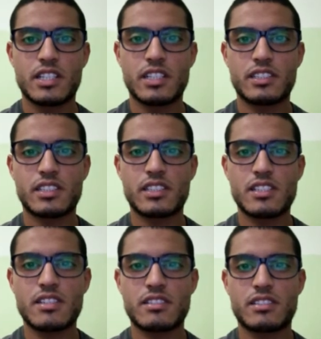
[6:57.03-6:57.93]
and in
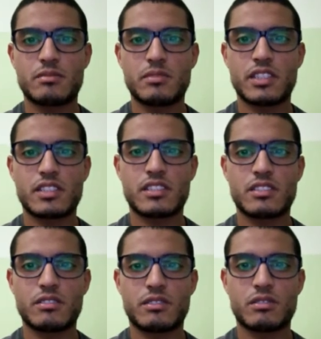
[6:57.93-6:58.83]
this 30
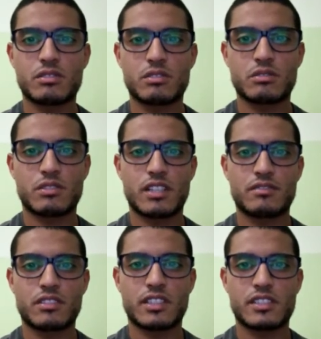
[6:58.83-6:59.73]
minutes you also
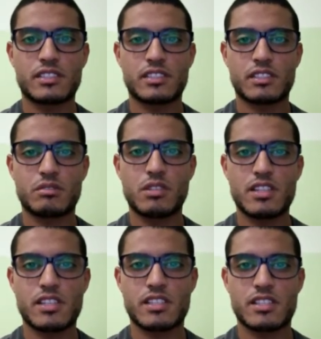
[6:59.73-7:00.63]
have to answer the
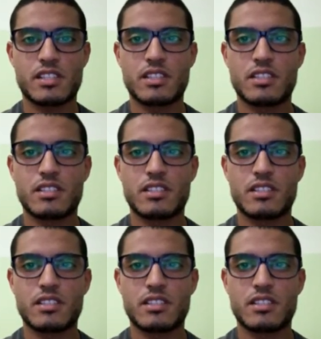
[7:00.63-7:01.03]
questions.